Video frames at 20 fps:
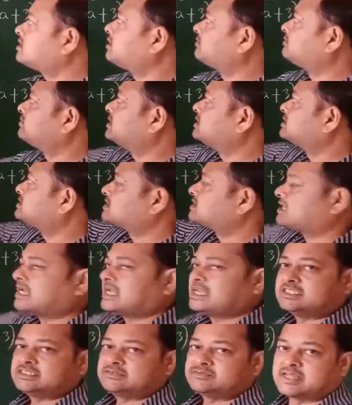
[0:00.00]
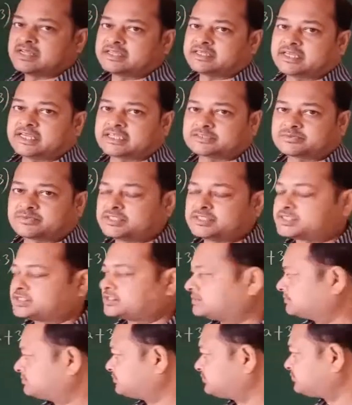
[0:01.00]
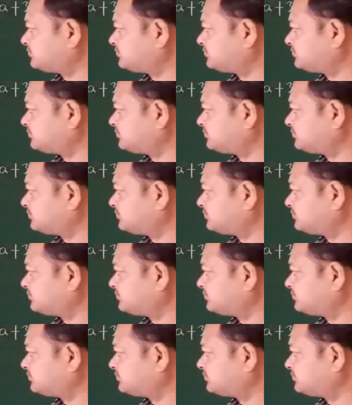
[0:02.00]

of this algebraic expression.